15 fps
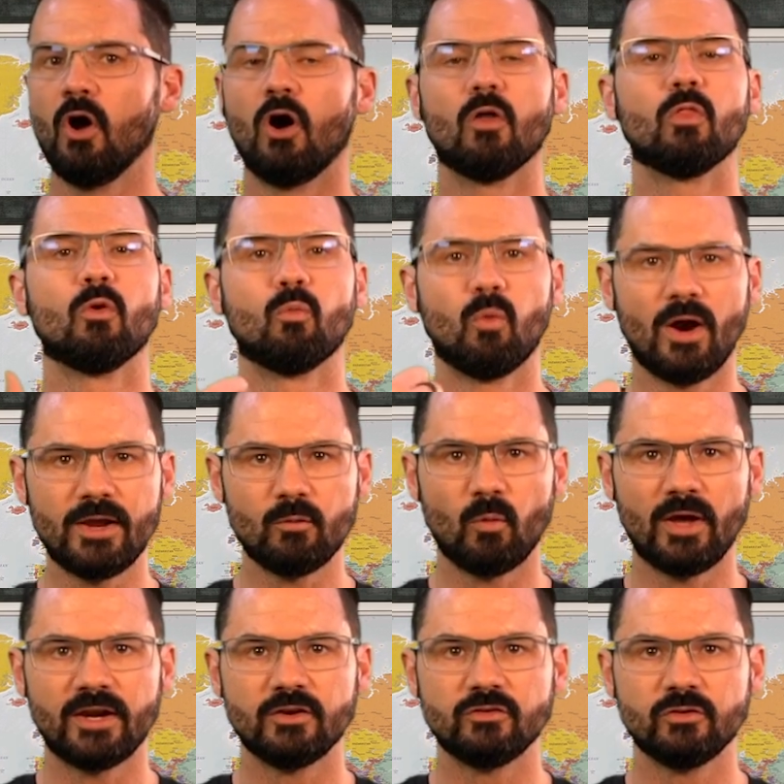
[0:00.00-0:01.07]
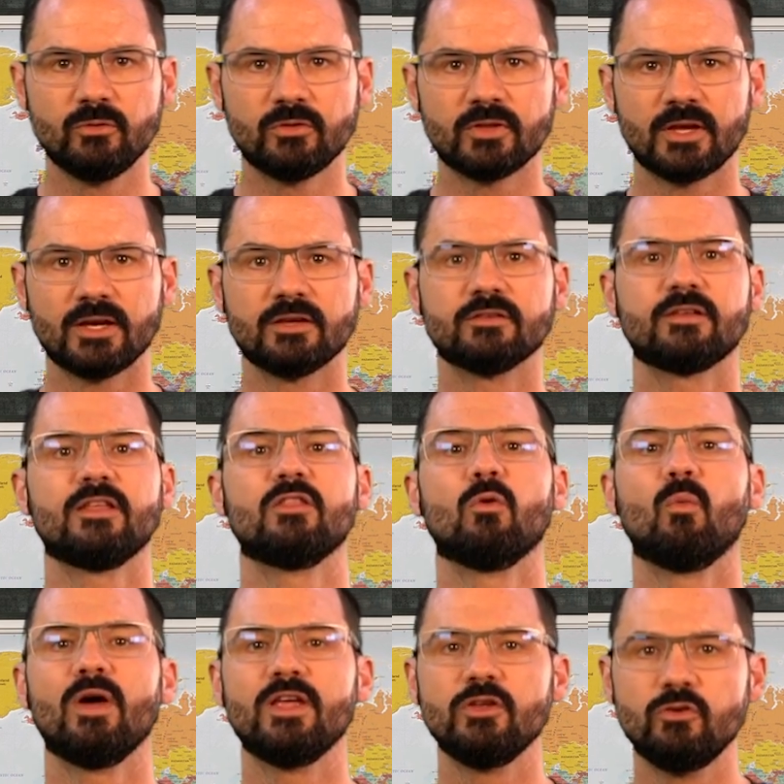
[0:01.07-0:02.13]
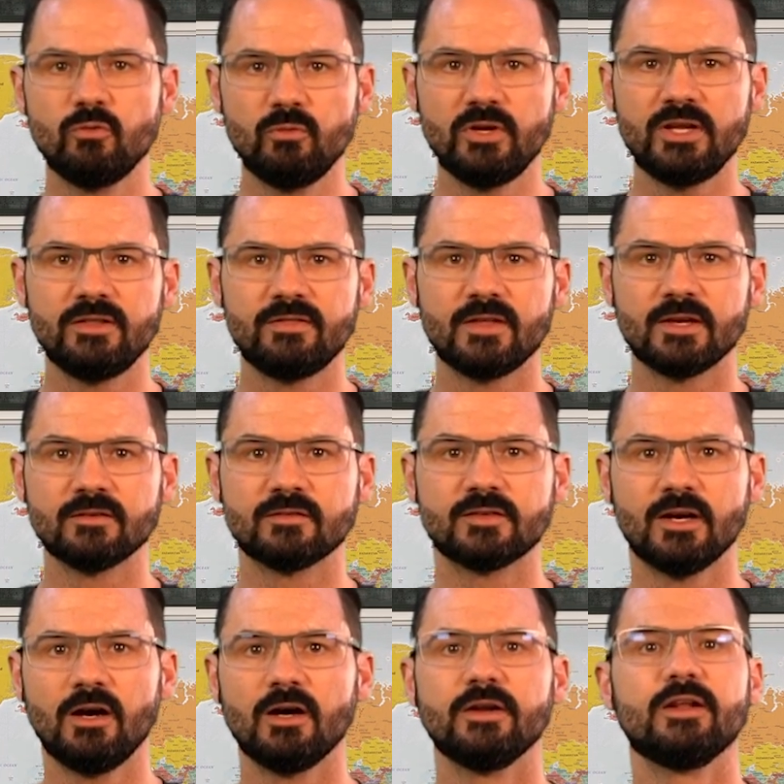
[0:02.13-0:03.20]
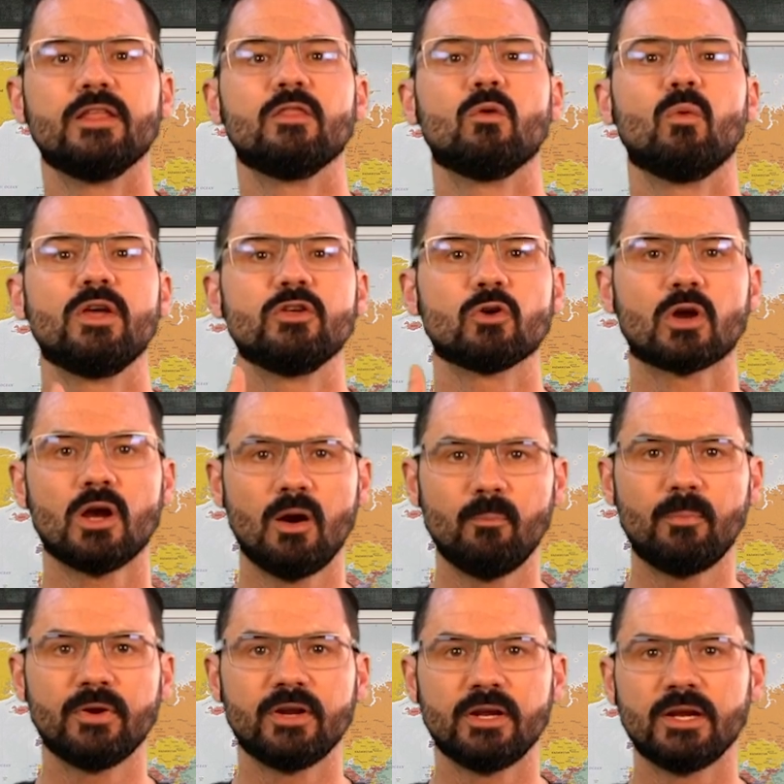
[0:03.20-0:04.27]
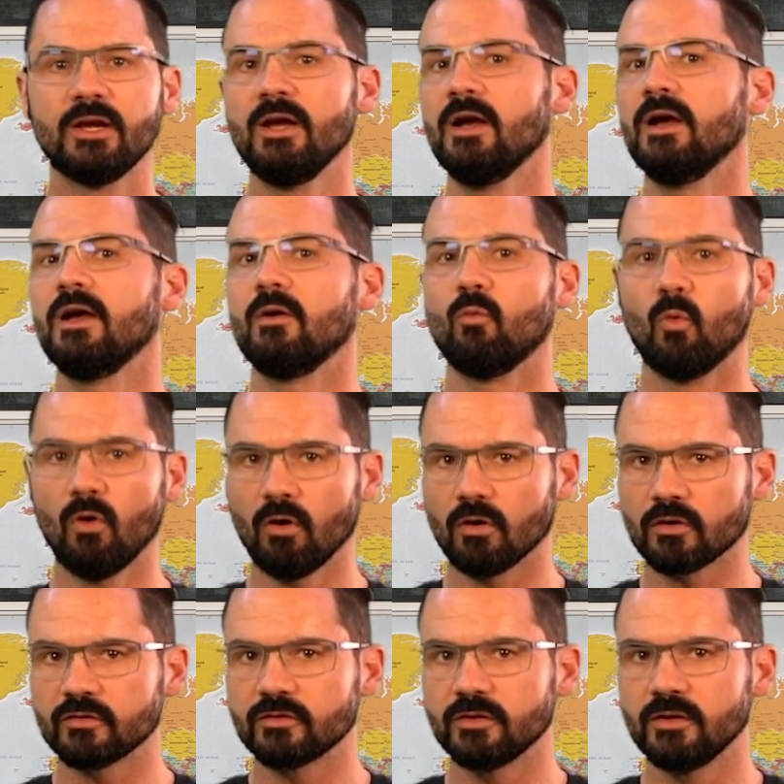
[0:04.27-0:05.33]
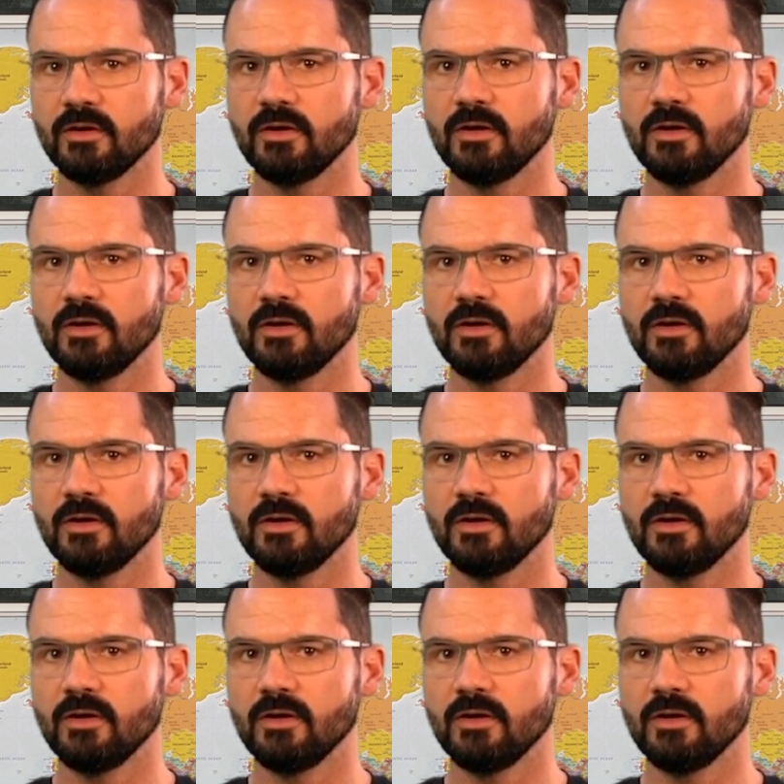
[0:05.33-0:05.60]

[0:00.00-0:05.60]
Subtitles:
on the right way to do things and the way you need things done and the way your company works,